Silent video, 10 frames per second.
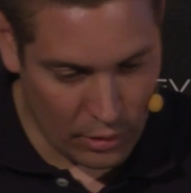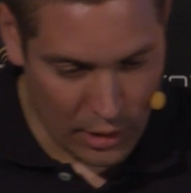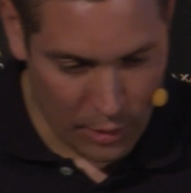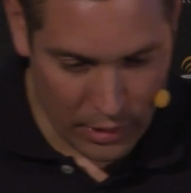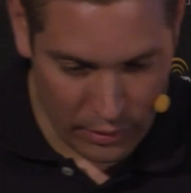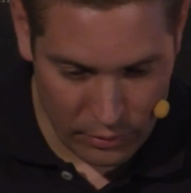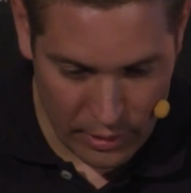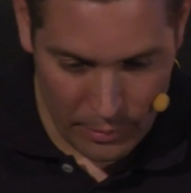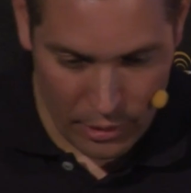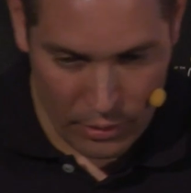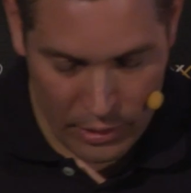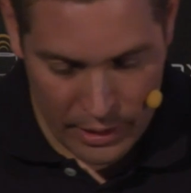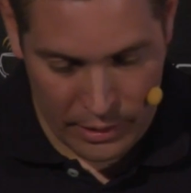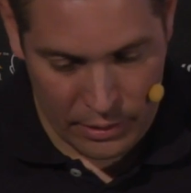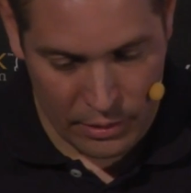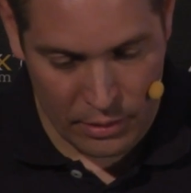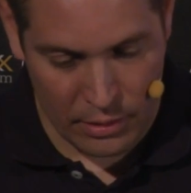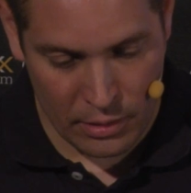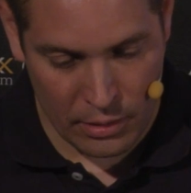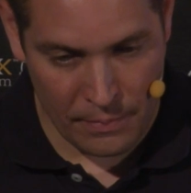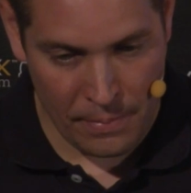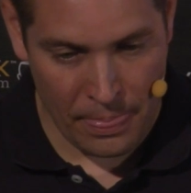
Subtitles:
all I wanted to demo. Yes.